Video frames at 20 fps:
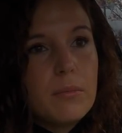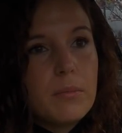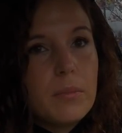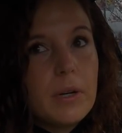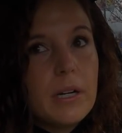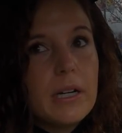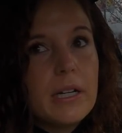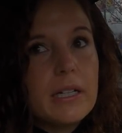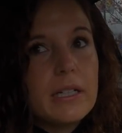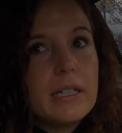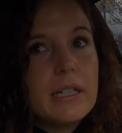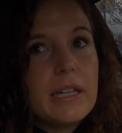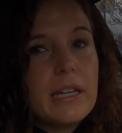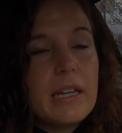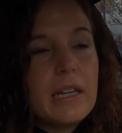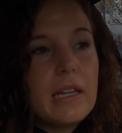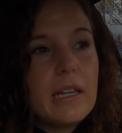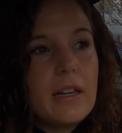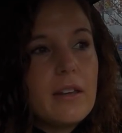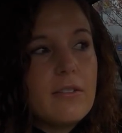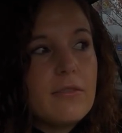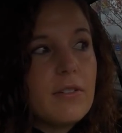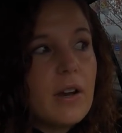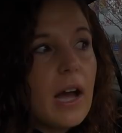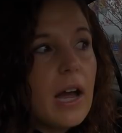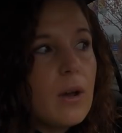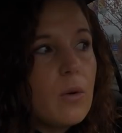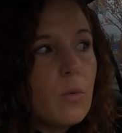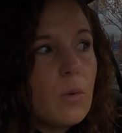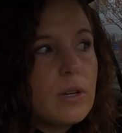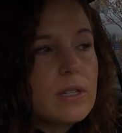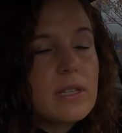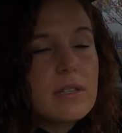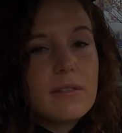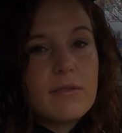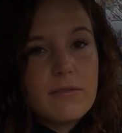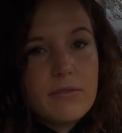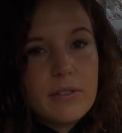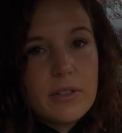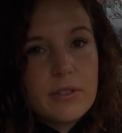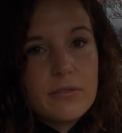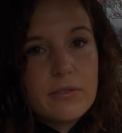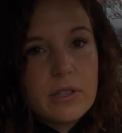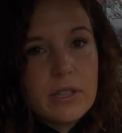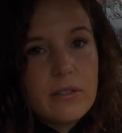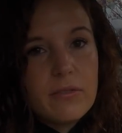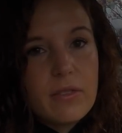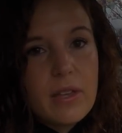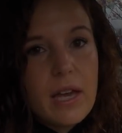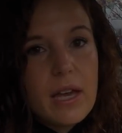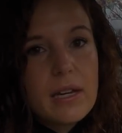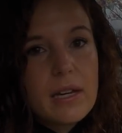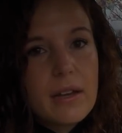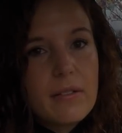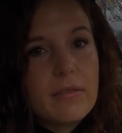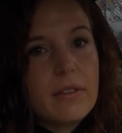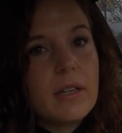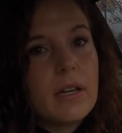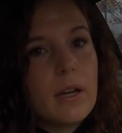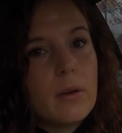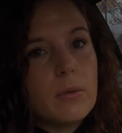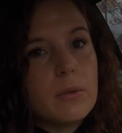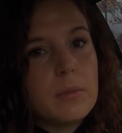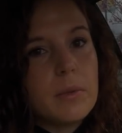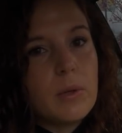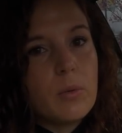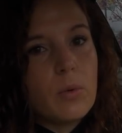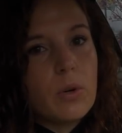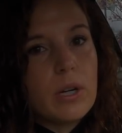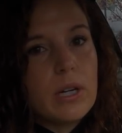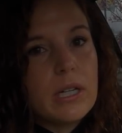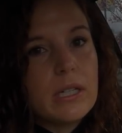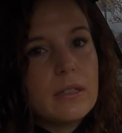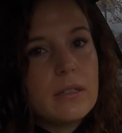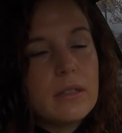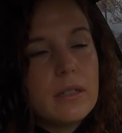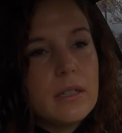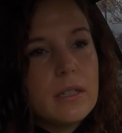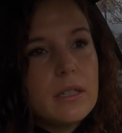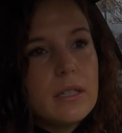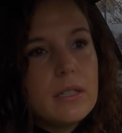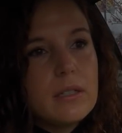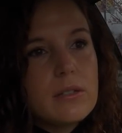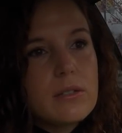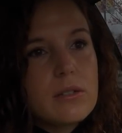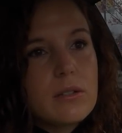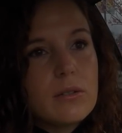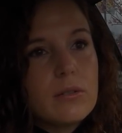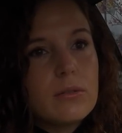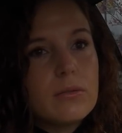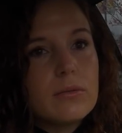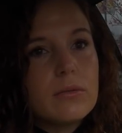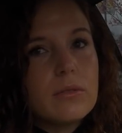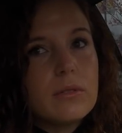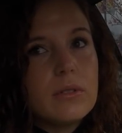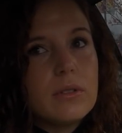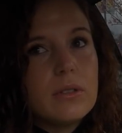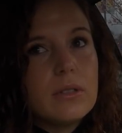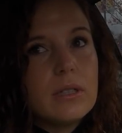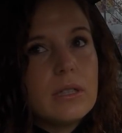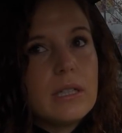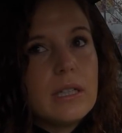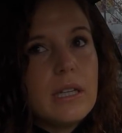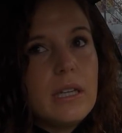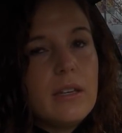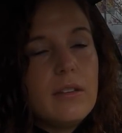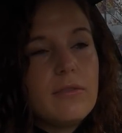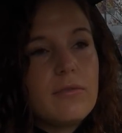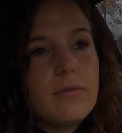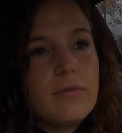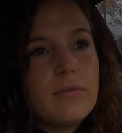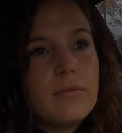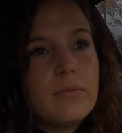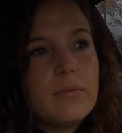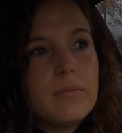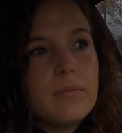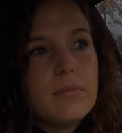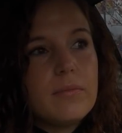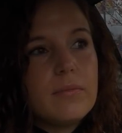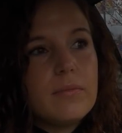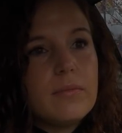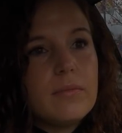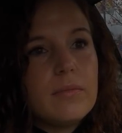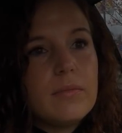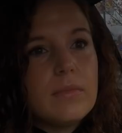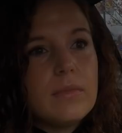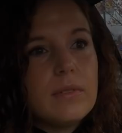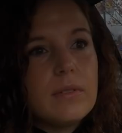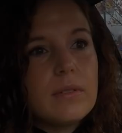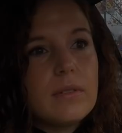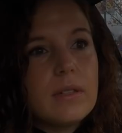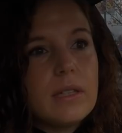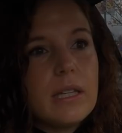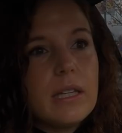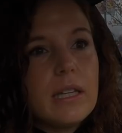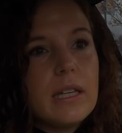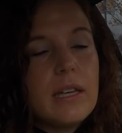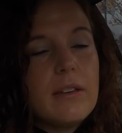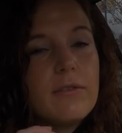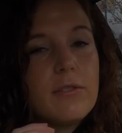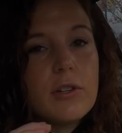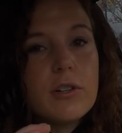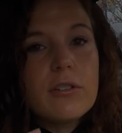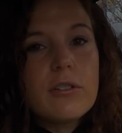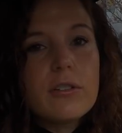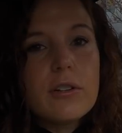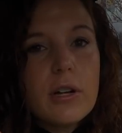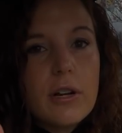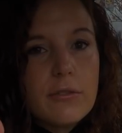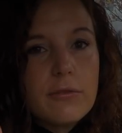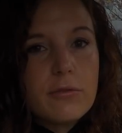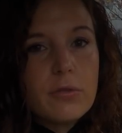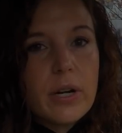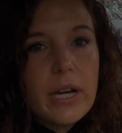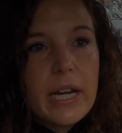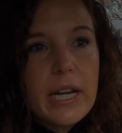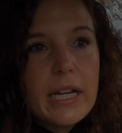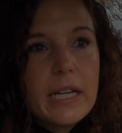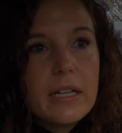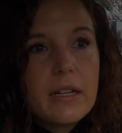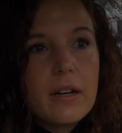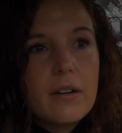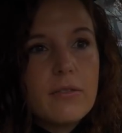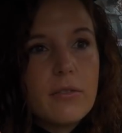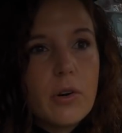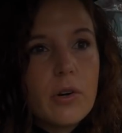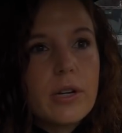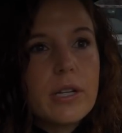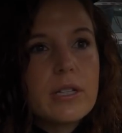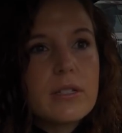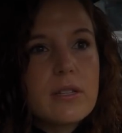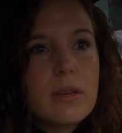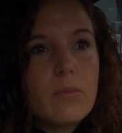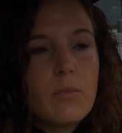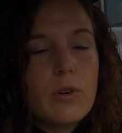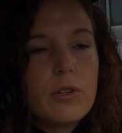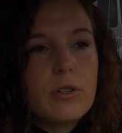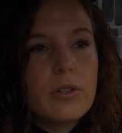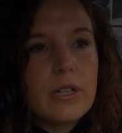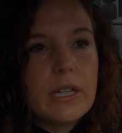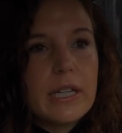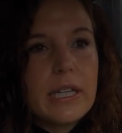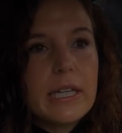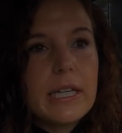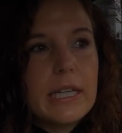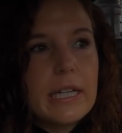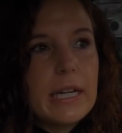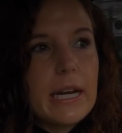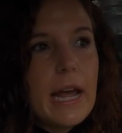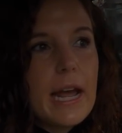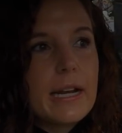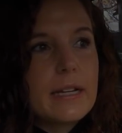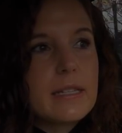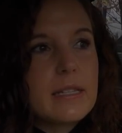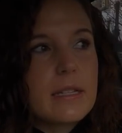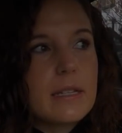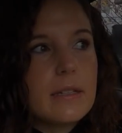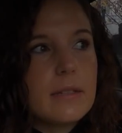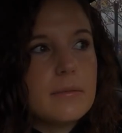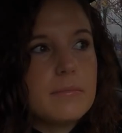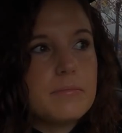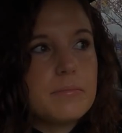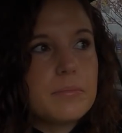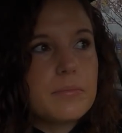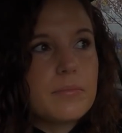But if I wasn't fearful of that, I think I would be worried. So if you're afraid of hurting someone or getting in an accident,